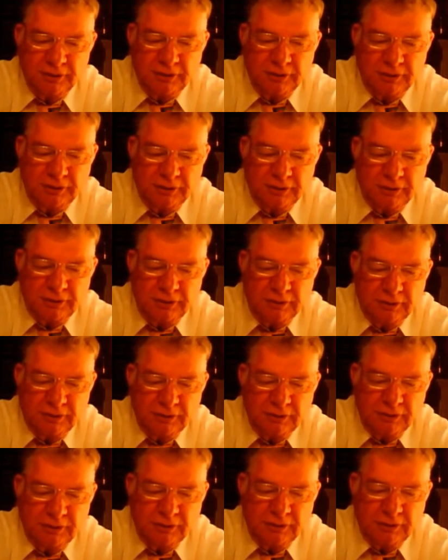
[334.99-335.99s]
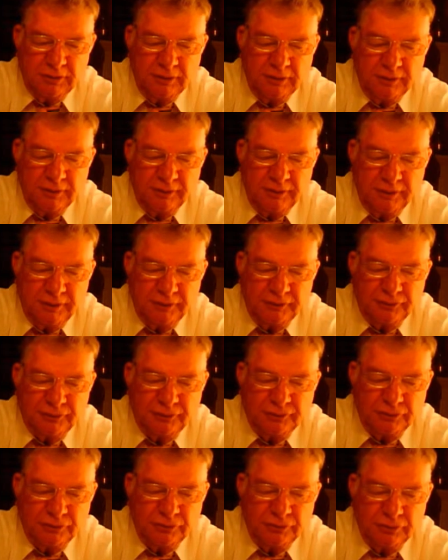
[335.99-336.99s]
in
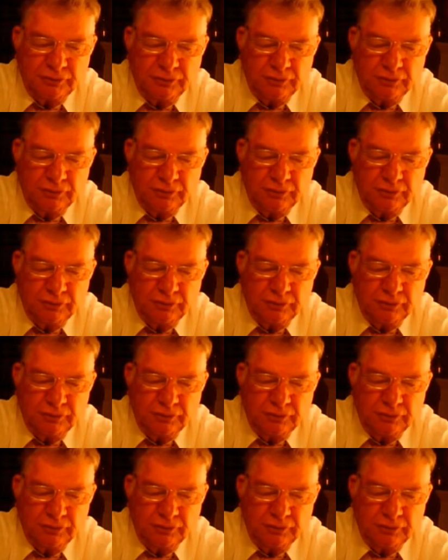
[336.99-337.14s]
this